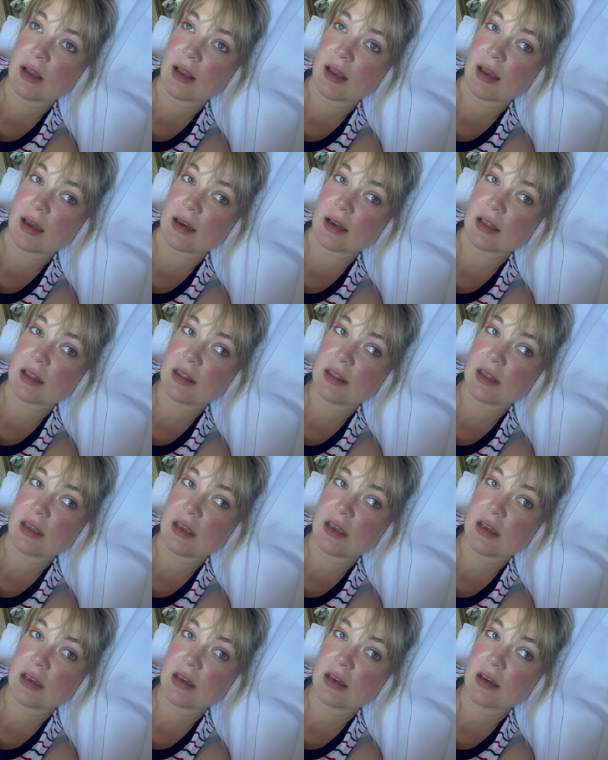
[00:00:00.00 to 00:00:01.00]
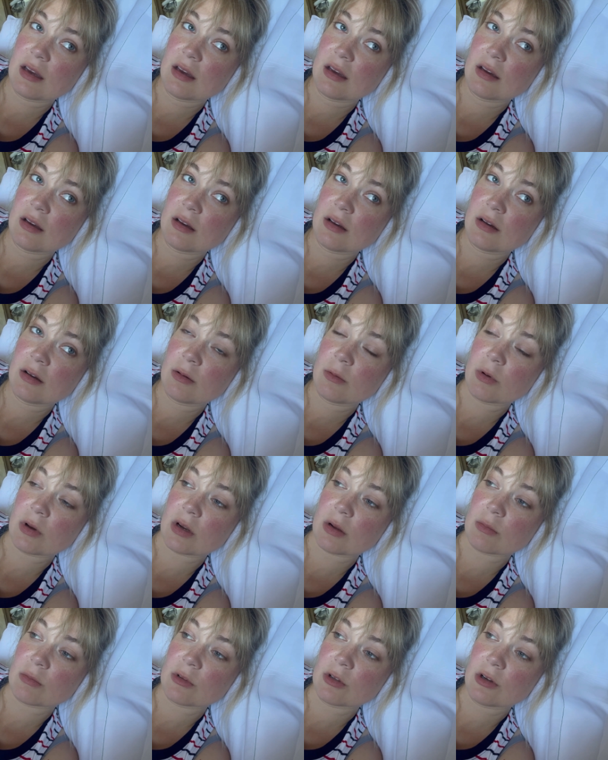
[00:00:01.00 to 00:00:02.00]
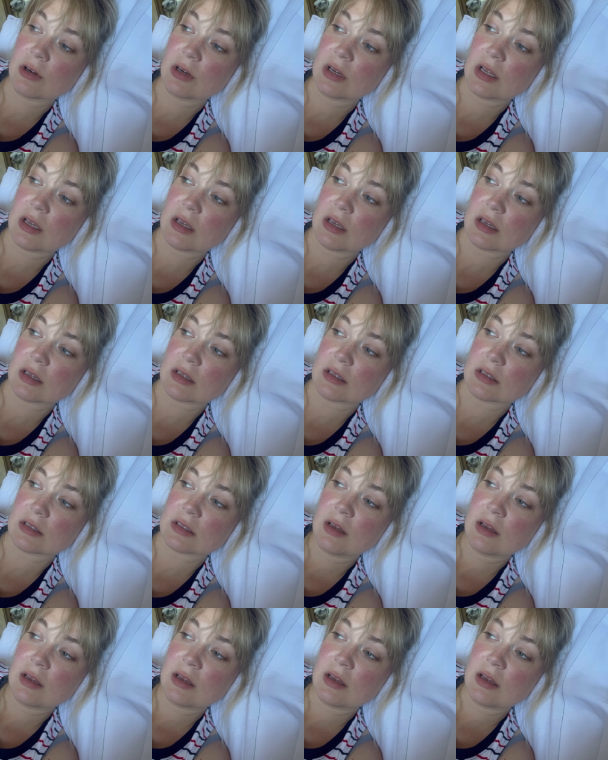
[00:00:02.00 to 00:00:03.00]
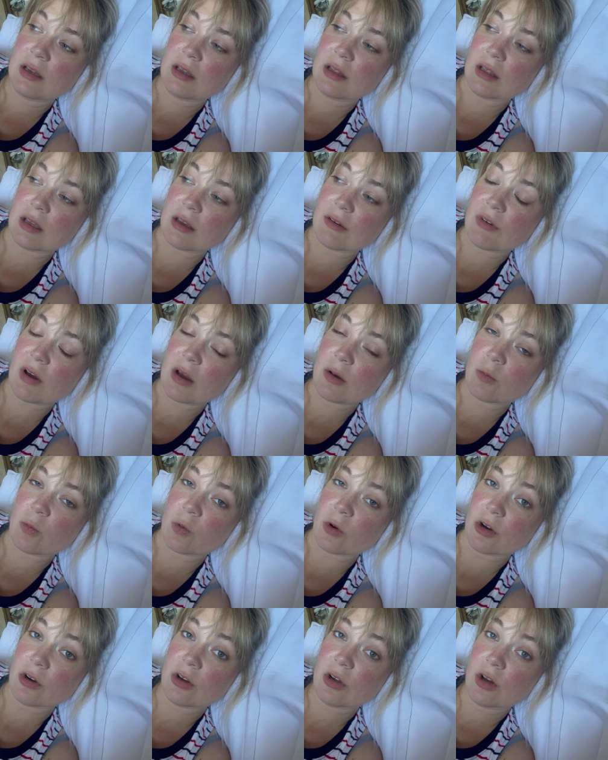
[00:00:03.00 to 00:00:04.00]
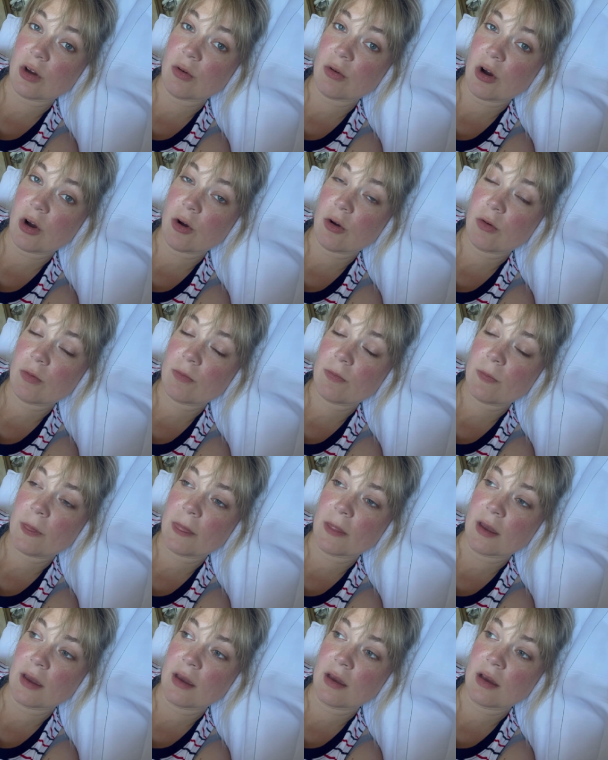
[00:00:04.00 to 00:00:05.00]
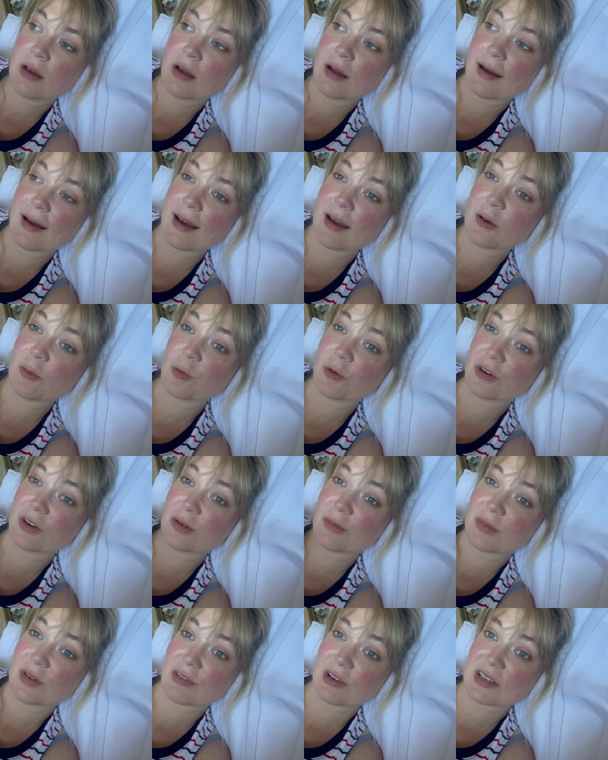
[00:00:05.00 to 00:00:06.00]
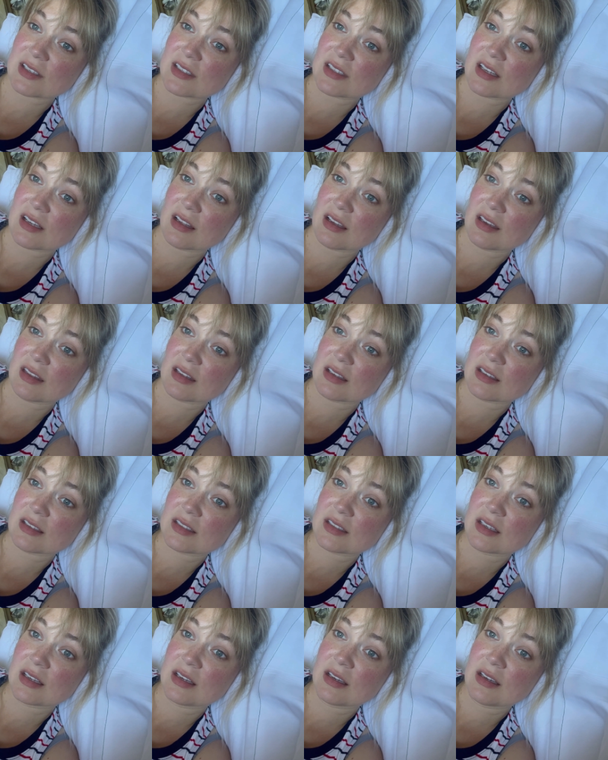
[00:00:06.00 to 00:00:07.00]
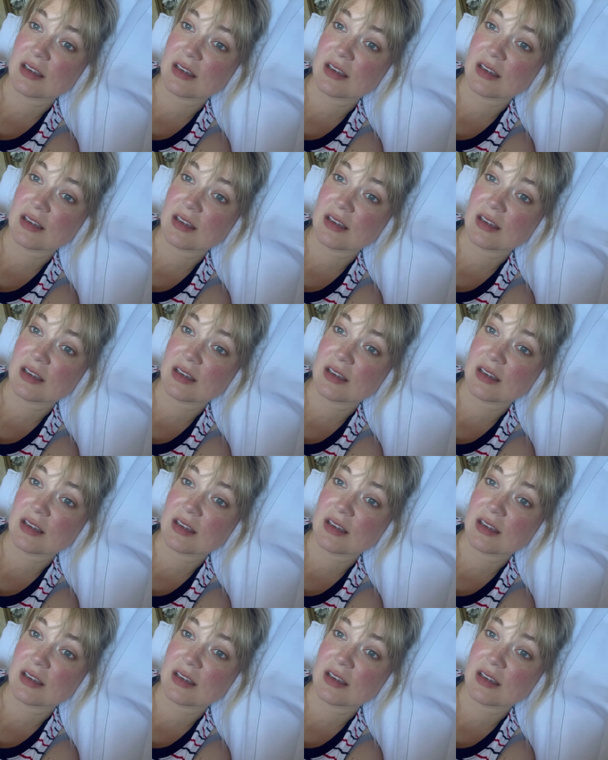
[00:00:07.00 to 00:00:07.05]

And I think what I'm learning is, like if I were to go home, I wouldn't be resting like this.